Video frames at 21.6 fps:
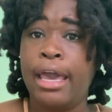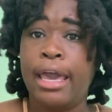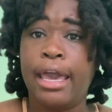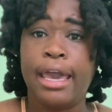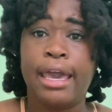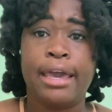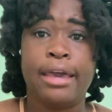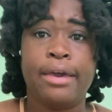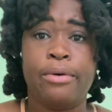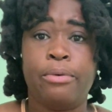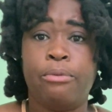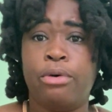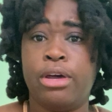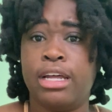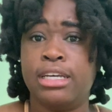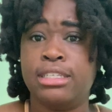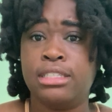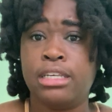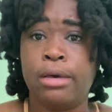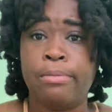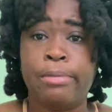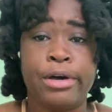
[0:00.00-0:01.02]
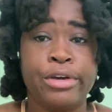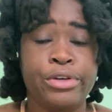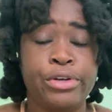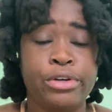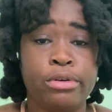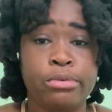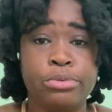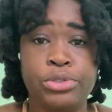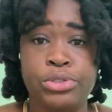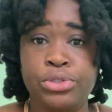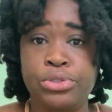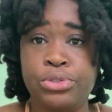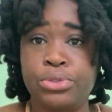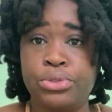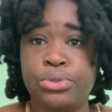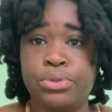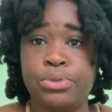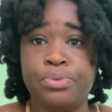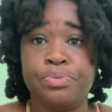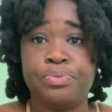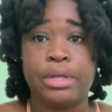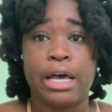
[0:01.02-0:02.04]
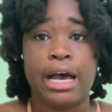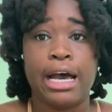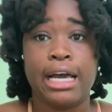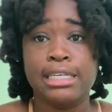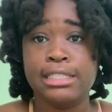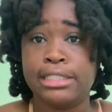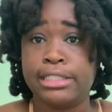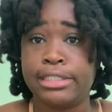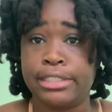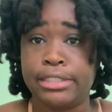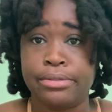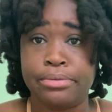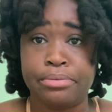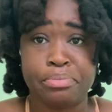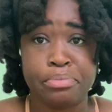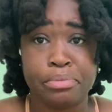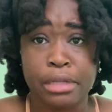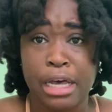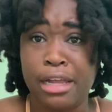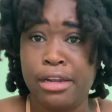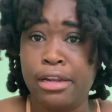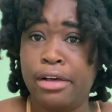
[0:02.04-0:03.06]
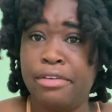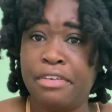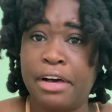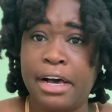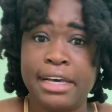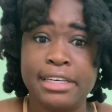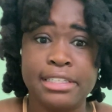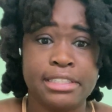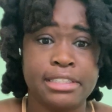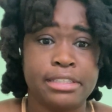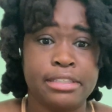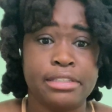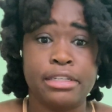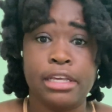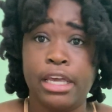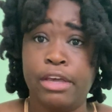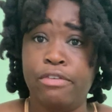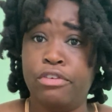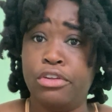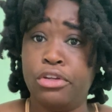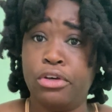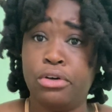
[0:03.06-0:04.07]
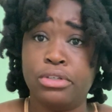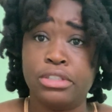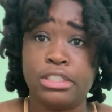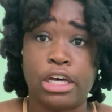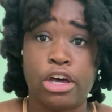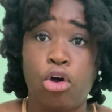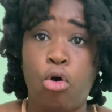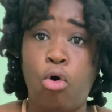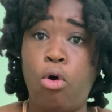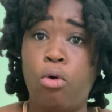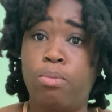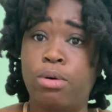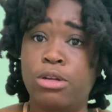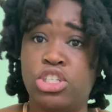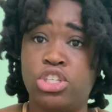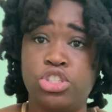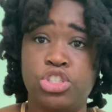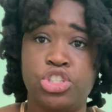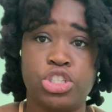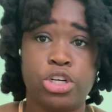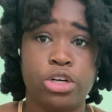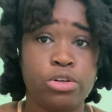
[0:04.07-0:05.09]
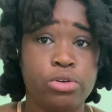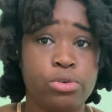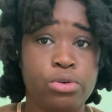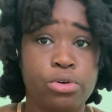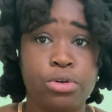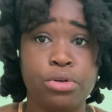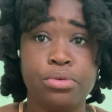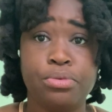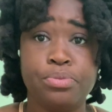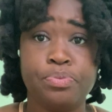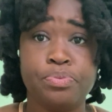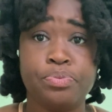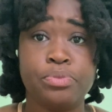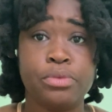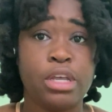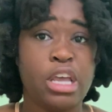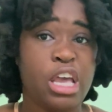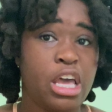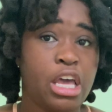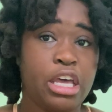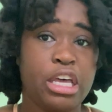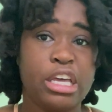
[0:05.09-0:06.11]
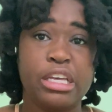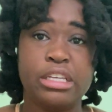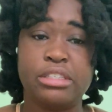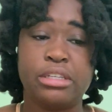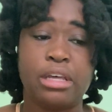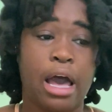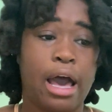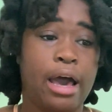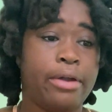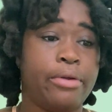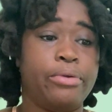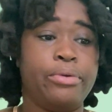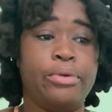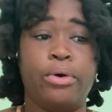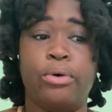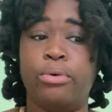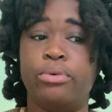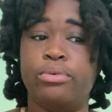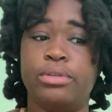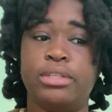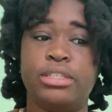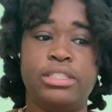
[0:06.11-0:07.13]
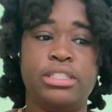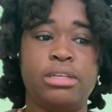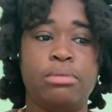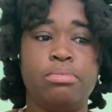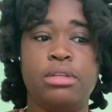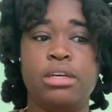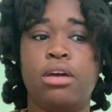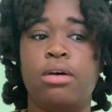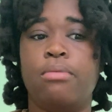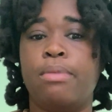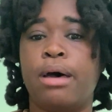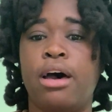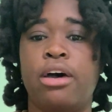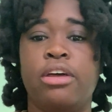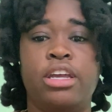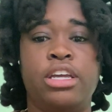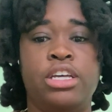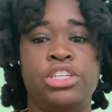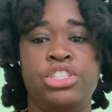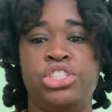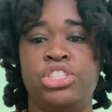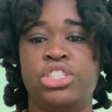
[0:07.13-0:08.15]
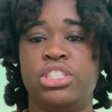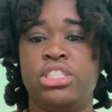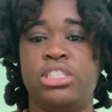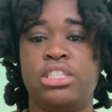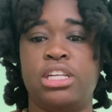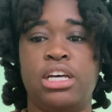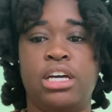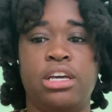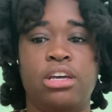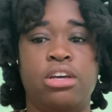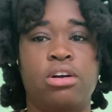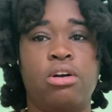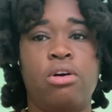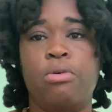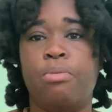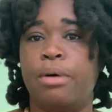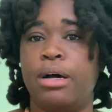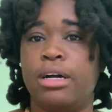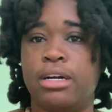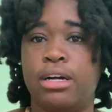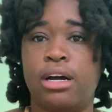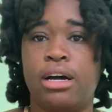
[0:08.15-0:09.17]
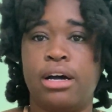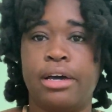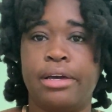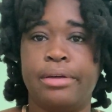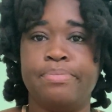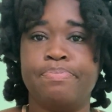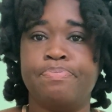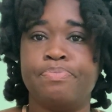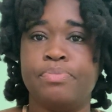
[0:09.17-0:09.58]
And when I say about Europe too, Iceland. I love Iceland. Even though it's not a whole bunch of jungle, I don't know. It's something about it. It's just like, oh my god.